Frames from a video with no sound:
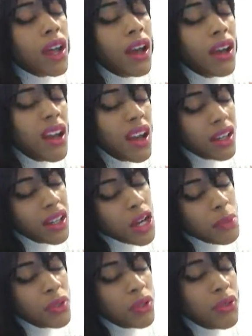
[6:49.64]
Lord,
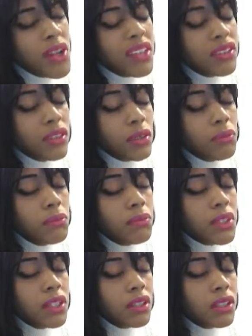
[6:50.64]
come and rescue
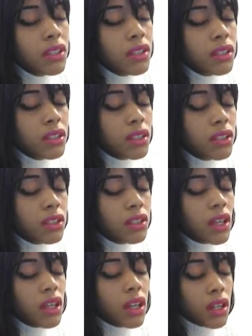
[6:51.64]

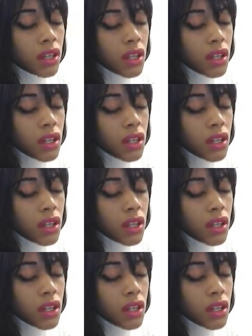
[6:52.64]
me.